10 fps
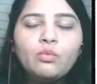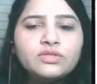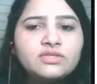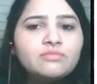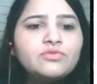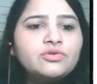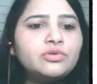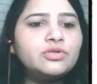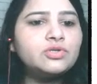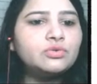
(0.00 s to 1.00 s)
What some
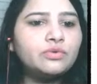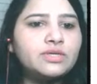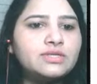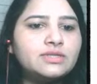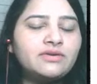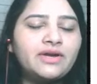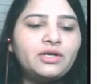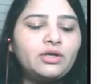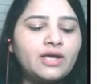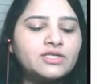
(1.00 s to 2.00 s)
students do is they
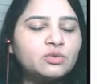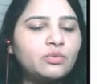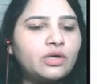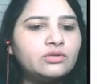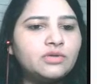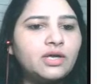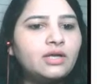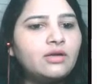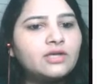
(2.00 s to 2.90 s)
write task one today,